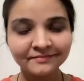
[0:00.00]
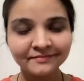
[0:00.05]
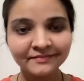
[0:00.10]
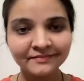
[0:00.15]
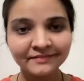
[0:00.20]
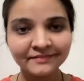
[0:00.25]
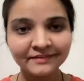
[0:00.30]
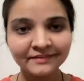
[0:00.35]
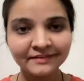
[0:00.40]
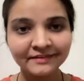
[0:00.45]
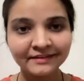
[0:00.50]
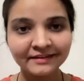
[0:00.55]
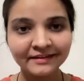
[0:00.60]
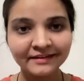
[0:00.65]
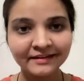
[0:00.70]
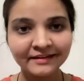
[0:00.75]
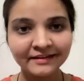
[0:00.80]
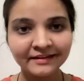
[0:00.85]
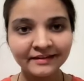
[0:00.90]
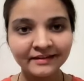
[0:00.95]

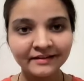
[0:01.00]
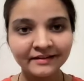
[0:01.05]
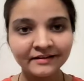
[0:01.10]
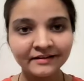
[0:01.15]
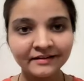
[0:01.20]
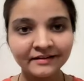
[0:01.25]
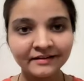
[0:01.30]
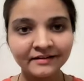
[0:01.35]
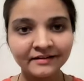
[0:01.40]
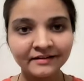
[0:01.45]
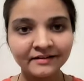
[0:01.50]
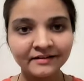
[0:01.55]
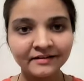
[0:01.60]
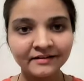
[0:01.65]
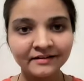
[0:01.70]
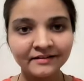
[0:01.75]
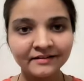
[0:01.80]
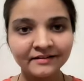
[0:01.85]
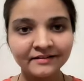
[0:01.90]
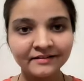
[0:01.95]

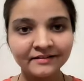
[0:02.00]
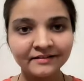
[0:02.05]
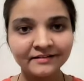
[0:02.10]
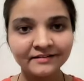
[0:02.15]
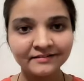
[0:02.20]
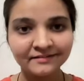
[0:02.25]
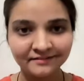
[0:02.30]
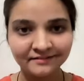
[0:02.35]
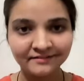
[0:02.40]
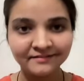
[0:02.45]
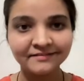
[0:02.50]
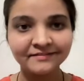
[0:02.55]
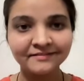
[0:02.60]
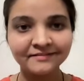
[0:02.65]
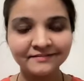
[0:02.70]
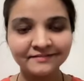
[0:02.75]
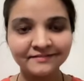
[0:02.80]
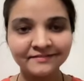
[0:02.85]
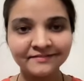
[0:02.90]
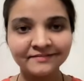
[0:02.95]

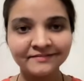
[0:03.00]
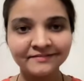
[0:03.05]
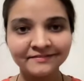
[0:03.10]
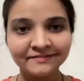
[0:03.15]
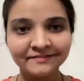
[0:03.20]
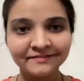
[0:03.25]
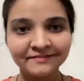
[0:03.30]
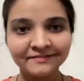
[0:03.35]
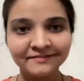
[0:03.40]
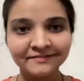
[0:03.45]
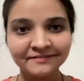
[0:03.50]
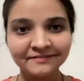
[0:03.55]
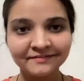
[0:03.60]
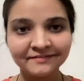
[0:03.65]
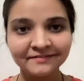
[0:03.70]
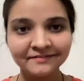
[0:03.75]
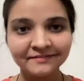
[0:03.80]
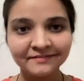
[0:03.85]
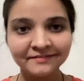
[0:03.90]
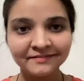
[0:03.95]

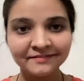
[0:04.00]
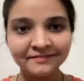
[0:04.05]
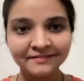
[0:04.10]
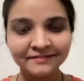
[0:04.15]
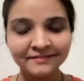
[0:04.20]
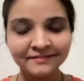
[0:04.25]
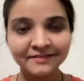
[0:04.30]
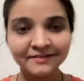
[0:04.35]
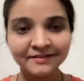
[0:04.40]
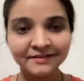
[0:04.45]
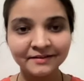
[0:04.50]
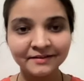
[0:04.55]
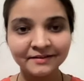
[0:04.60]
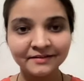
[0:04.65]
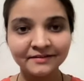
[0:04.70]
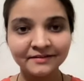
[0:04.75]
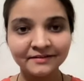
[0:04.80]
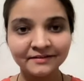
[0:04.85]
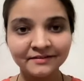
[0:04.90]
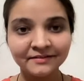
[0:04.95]

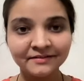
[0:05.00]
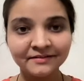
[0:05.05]
No words are spoken by the person on screen.